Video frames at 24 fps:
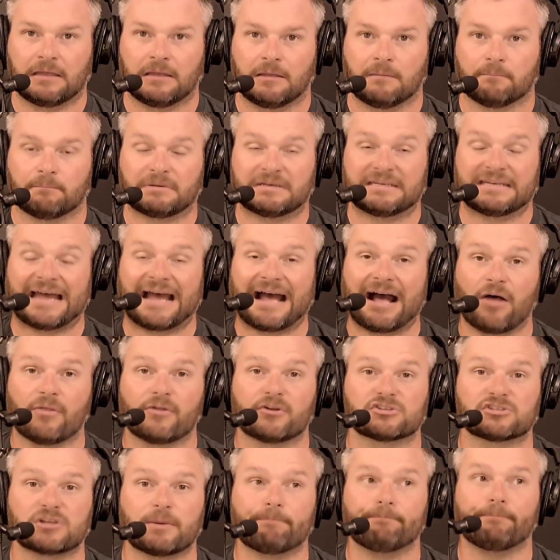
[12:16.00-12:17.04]
But now
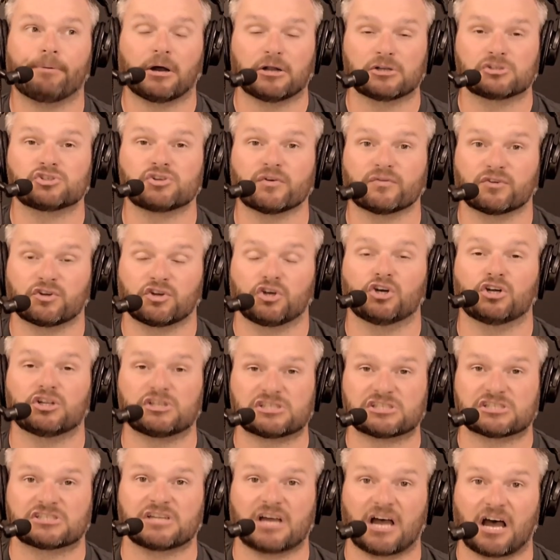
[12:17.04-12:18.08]
there's a bunch of good
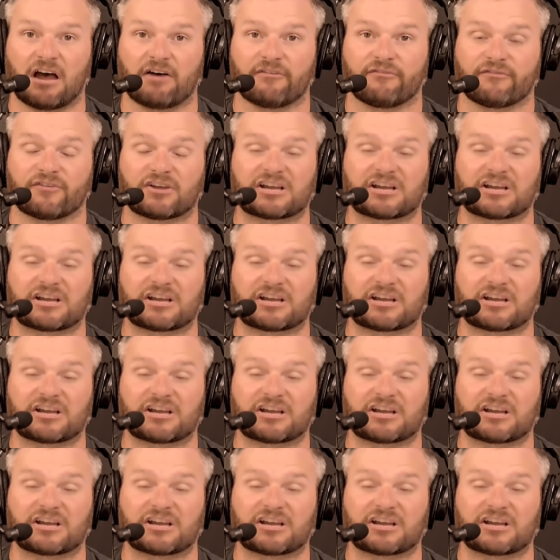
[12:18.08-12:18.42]
stuff